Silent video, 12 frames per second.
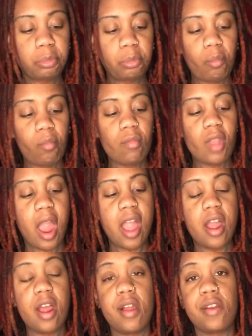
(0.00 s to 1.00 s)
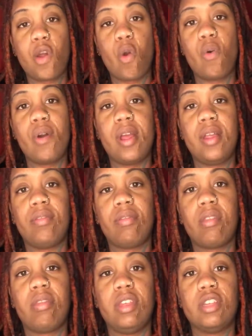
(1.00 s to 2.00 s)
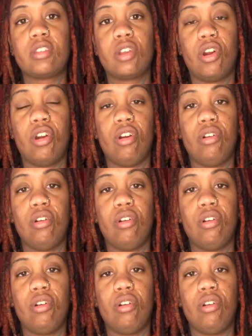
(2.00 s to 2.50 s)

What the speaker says: And on this girl's